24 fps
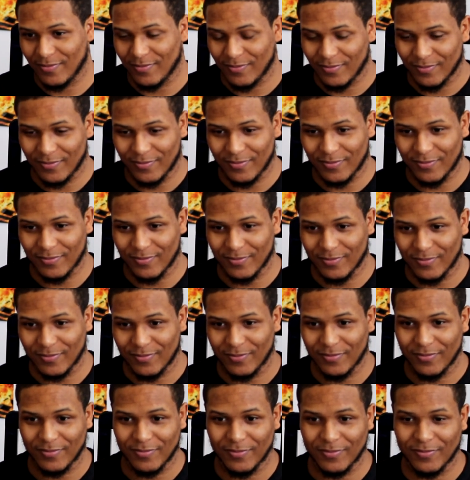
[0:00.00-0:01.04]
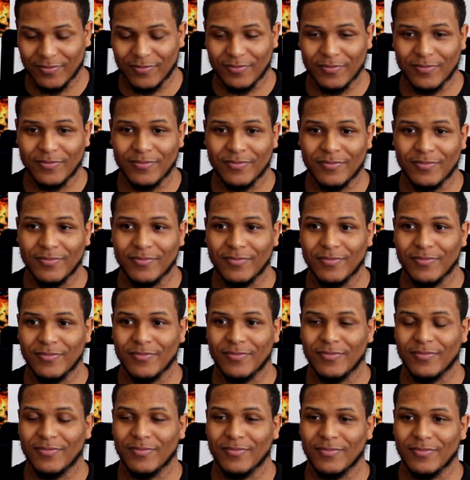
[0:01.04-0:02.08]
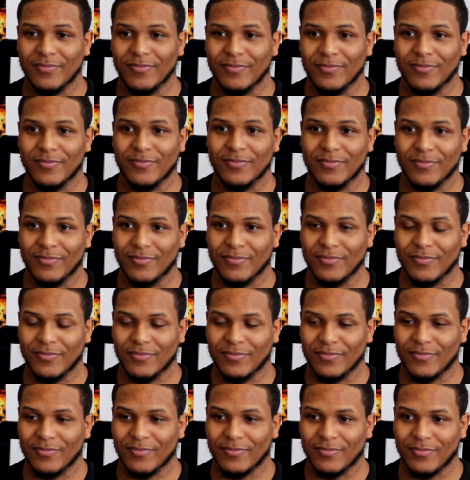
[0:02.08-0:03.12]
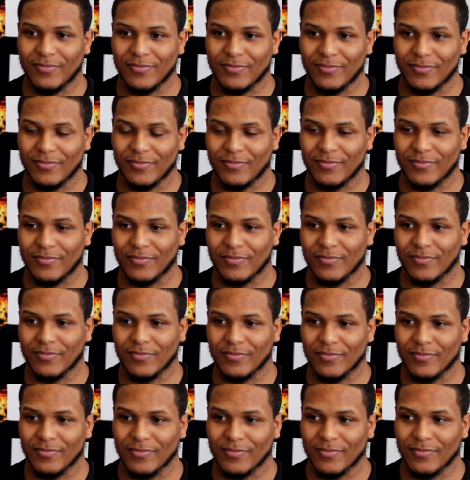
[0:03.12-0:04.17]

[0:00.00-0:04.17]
This person isn't speaking.